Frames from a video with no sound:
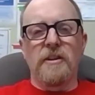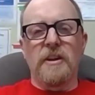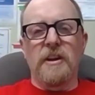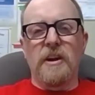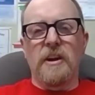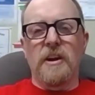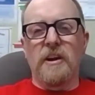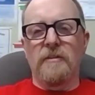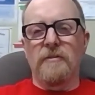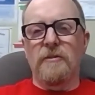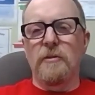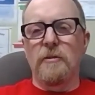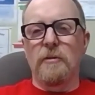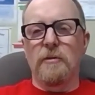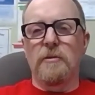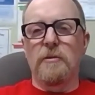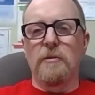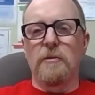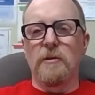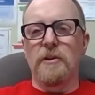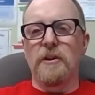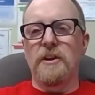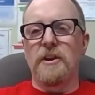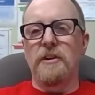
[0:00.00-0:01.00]
they have to
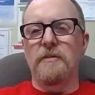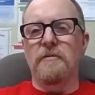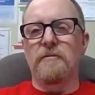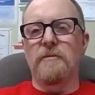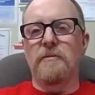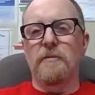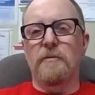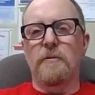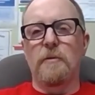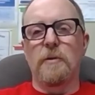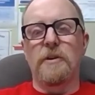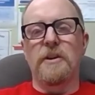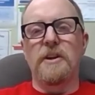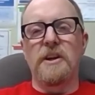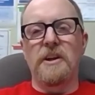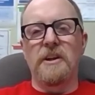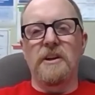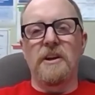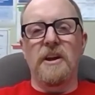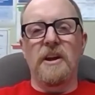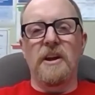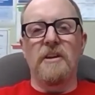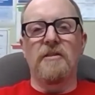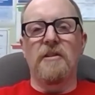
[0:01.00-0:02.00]
quarantine for
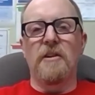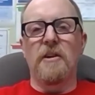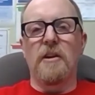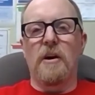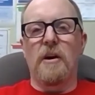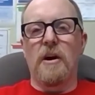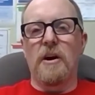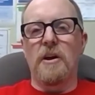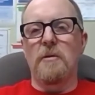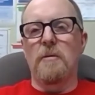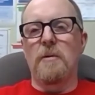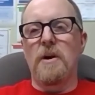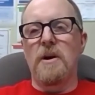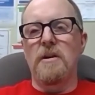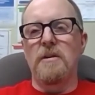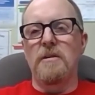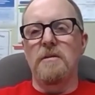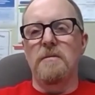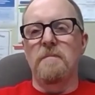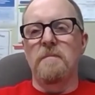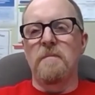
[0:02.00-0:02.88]
14 days in Ottawa